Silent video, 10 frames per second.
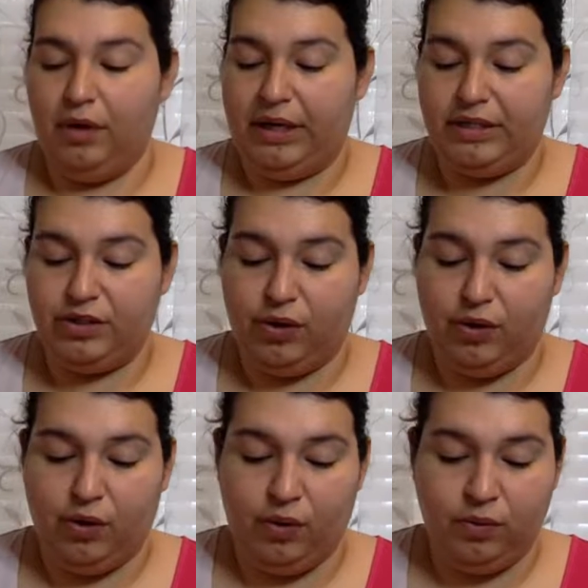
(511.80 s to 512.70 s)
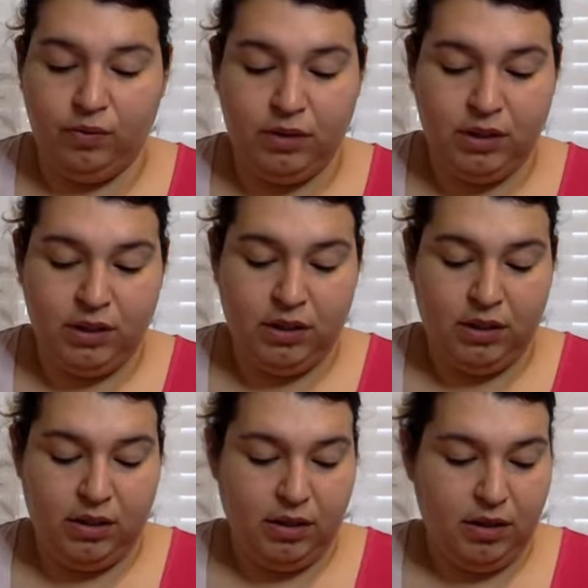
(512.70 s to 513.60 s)
Okay, so
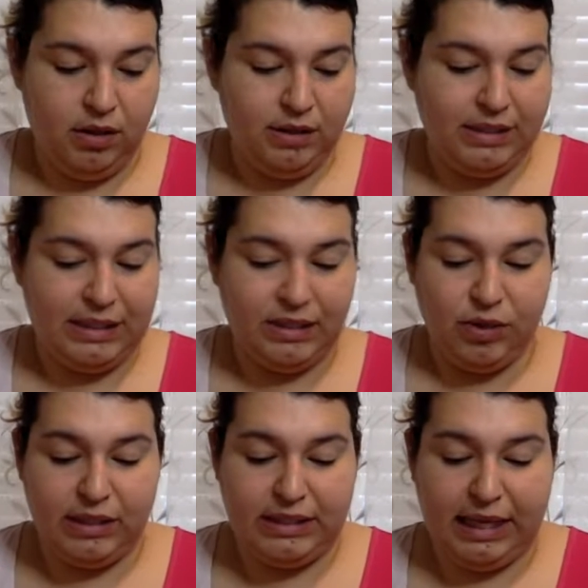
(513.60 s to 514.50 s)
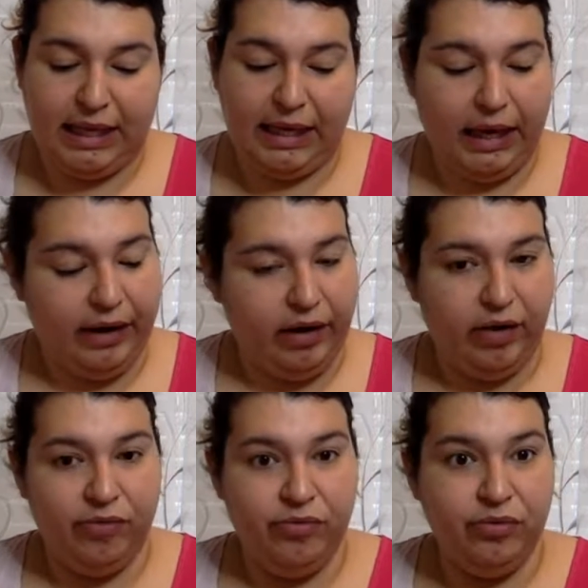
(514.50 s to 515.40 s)
6th grade's taken
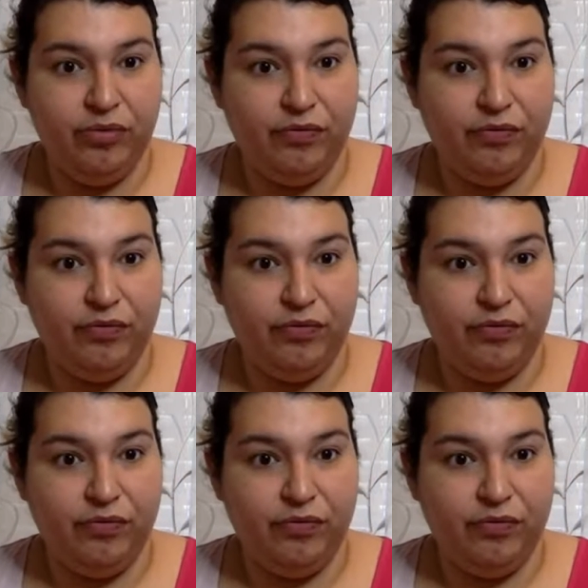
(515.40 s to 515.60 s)
care of